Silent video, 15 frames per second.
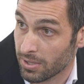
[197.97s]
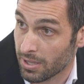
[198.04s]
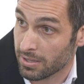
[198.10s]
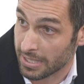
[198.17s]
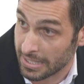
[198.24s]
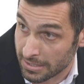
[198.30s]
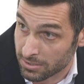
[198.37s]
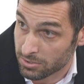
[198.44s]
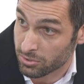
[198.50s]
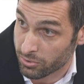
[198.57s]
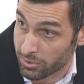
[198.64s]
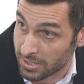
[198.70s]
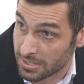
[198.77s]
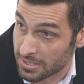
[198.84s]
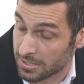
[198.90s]
with other
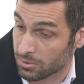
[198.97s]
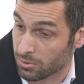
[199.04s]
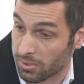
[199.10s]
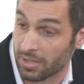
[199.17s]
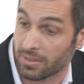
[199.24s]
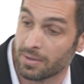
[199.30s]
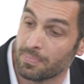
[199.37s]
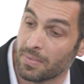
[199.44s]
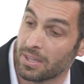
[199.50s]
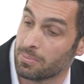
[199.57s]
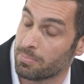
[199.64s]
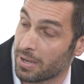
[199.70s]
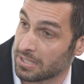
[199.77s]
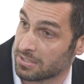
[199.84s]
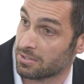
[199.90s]
industries or
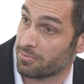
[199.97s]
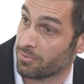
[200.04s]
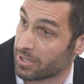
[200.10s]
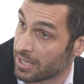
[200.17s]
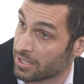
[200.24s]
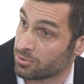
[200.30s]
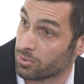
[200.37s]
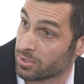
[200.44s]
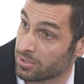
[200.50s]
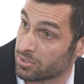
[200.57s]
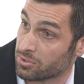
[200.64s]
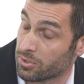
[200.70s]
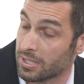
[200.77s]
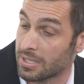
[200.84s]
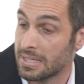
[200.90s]
other parts of the financial
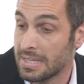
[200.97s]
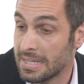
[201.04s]
industry.